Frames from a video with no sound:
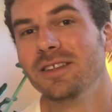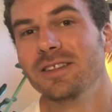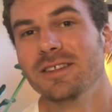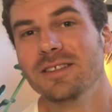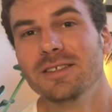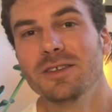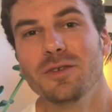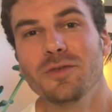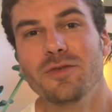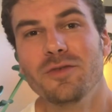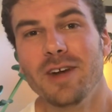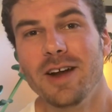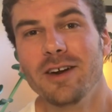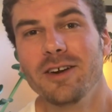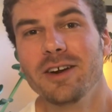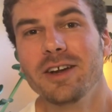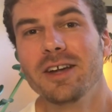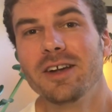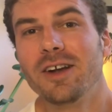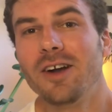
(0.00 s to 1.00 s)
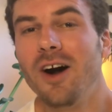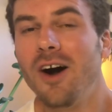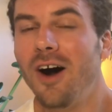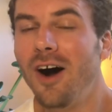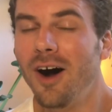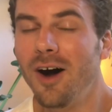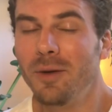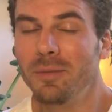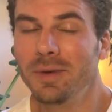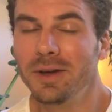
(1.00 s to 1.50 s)
is a very
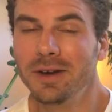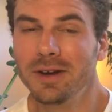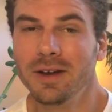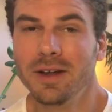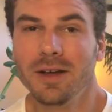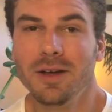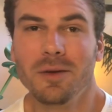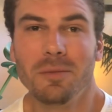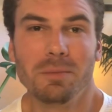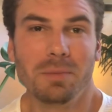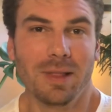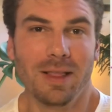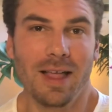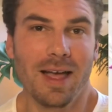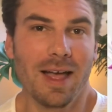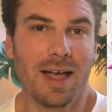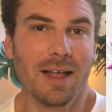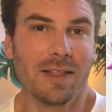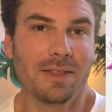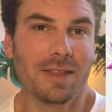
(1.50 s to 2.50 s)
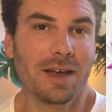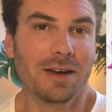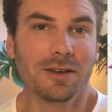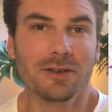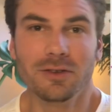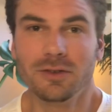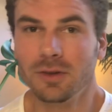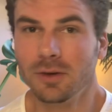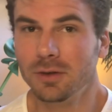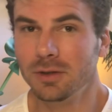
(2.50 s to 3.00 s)
common plant that is
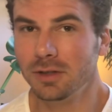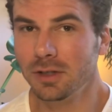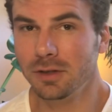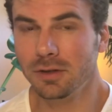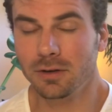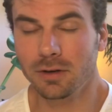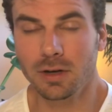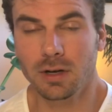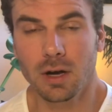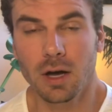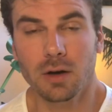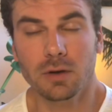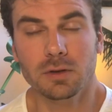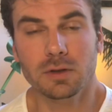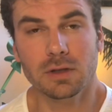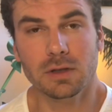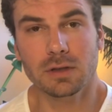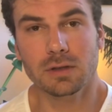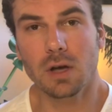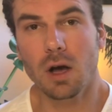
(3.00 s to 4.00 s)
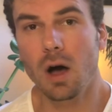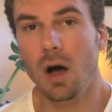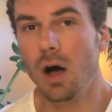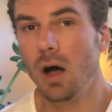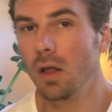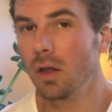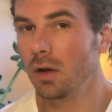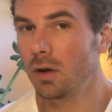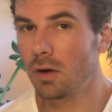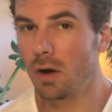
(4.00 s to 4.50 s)
sold in greenhouses
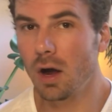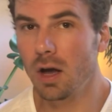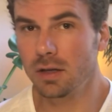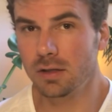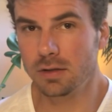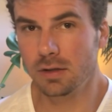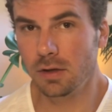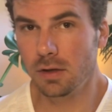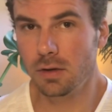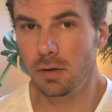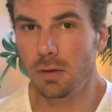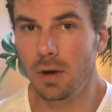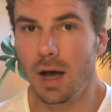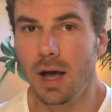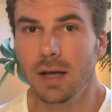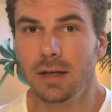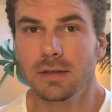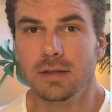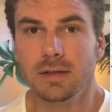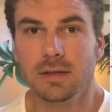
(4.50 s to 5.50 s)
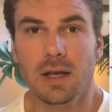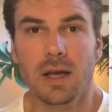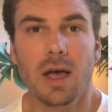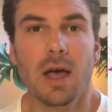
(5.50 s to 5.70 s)
all across the US,